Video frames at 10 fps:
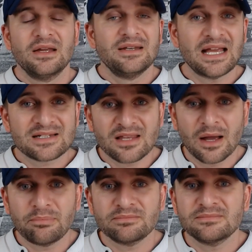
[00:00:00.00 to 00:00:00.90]
Next
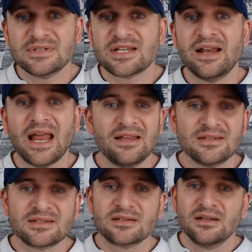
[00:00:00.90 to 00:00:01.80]
up, tight
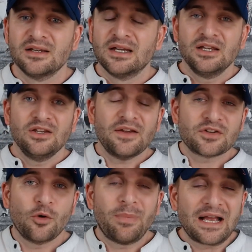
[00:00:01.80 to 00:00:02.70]
ends. You'd have
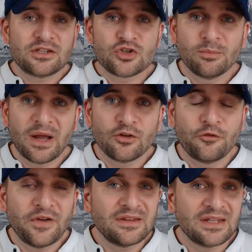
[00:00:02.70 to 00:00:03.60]
to go back to Jermichael
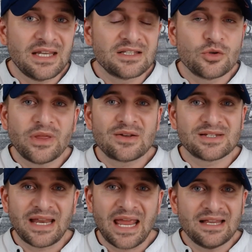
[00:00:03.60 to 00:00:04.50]
Finley in
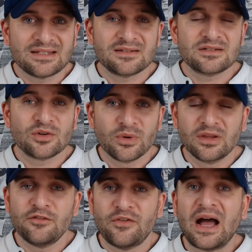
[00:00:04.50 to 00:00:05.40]
2008 to
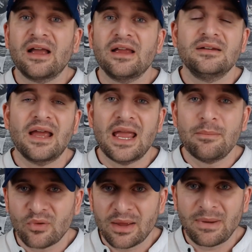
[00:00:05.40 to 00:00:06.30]
really find a
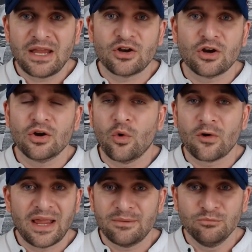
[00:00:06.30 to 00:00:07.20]
playmaker
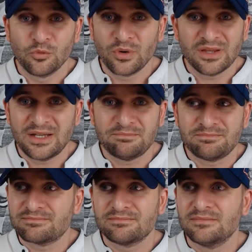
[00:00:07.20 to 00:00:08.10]
or a really
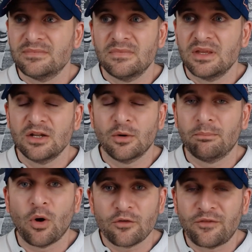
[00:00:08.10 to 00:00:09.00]
you know,
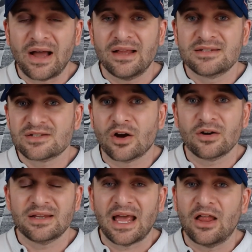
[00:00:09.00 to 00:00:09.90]
bona fide
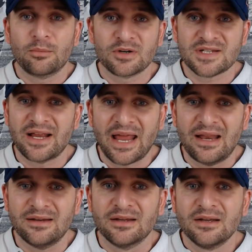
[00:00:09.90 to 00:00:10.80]
starting caliber tight
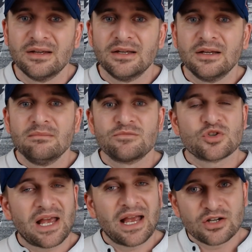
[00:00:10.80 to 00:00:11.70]
end.
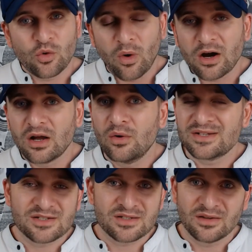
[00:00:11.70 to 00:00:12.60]
Josiah Deguara
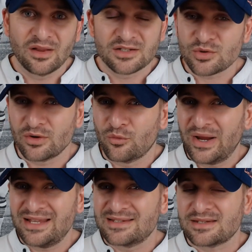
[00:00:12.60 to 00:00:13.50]
is still a sort of
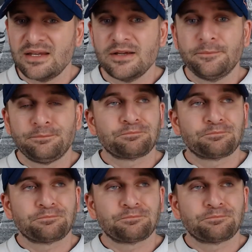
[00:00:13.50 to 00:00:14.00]
wait and see.